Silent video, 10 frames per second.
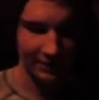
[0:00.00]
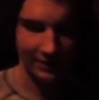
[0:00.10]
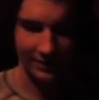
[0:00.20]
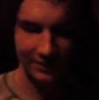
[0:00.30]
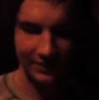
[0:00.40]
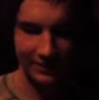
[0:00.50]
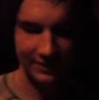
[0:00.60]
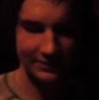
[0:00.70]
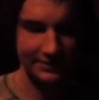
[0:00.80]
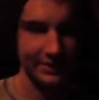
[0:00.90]
I think at
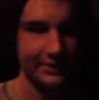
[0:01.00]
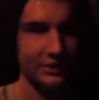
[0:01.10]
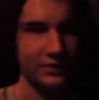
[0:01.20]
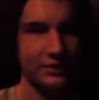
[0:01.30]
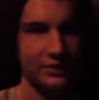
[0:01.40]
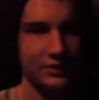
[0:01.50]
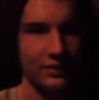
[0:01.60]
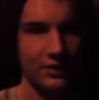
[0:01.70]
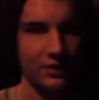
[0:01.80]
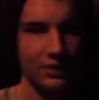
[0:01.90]
this stage,
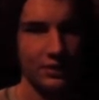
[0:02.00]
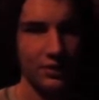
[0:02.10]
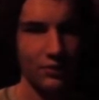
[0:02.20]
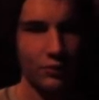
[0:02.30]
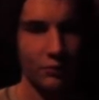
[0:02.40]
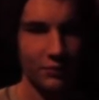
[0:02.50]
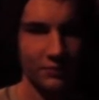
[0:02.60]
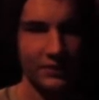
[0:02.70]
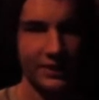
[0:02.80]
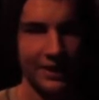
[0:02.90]
we'll
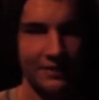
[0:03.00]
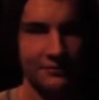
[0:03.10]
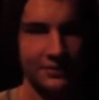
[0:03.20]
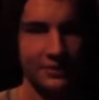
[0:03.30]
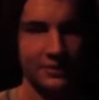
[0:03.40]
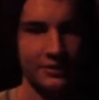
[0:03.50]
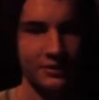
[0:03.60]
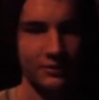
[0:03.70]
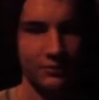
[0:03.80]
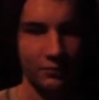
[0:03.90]
probably know
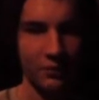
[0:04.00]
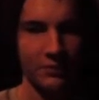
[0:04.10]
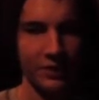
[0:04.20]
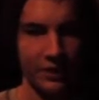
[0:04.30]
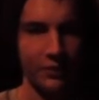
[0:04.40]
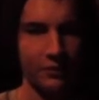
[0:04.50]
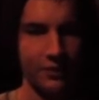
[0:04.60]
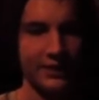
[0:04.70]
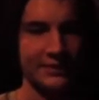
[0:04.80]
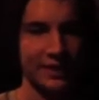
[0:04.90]
who
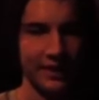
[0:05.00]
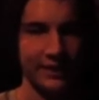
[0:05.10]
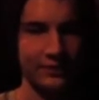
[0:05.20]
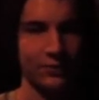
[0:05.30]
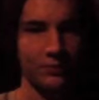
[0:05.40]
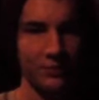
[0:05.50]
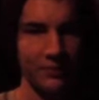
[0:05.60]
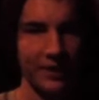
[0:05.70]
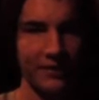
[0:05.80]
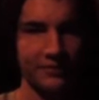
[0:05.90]
has legs. We'll
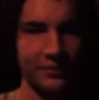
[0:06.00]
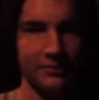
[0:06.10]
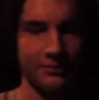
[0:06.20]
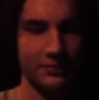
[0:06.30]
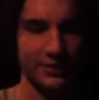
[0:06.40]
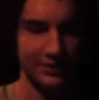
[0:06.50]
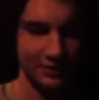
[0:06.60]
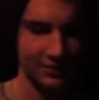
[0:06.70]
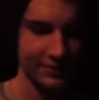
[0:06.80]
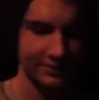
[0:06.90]
probably have a
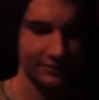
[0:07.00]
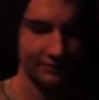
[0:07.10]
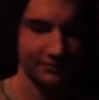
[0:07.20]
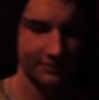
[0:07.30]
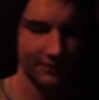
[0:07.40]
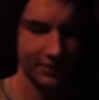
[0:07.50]
decisive